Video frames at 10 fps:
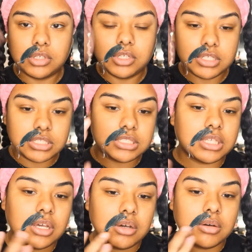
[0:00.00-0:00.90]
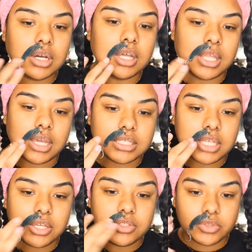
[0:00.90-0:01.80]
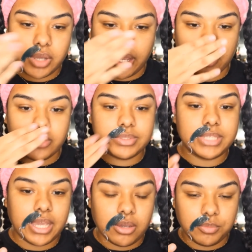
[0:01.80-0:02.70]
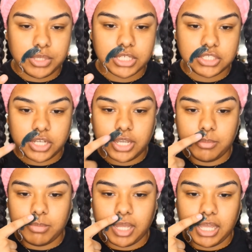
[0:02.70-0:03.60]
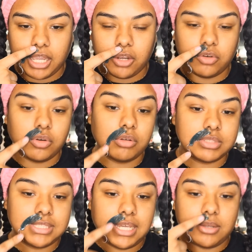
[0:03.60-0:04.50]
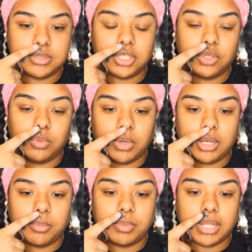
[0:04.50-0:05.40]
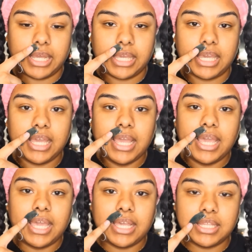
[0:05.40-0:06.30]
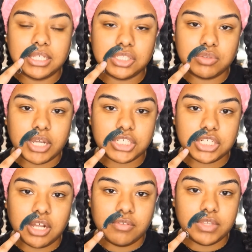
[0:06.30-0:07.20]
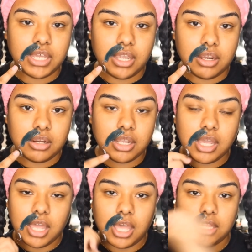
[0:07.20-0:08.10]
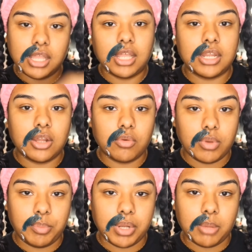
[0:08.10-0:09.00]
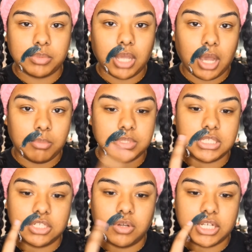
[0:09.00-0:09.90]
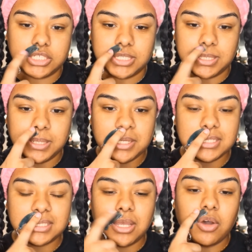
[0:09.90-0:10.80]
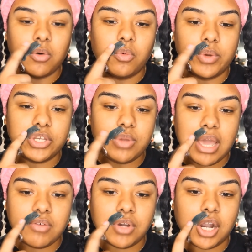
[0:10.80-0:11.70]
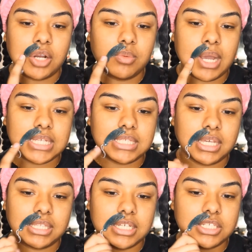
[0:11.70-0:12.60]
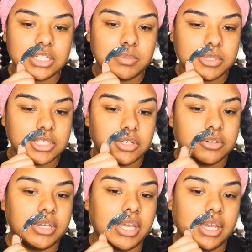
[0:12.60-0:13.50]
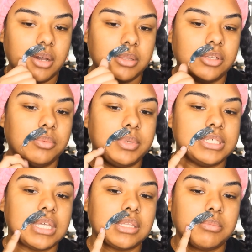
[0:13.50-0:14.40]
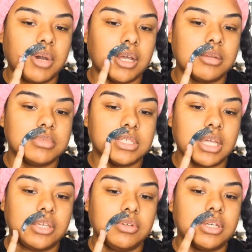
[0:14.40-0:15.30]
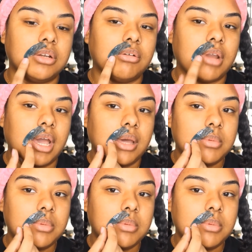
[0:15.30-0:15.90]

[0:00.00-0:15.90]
So that is how you do it. I go down because my hair grows down, so you want to apply it in the direction of the hair and then rip it up the opposite direction. So when you have hard wax like this, you're supposed to create a little piece at the bottom so that you can grab,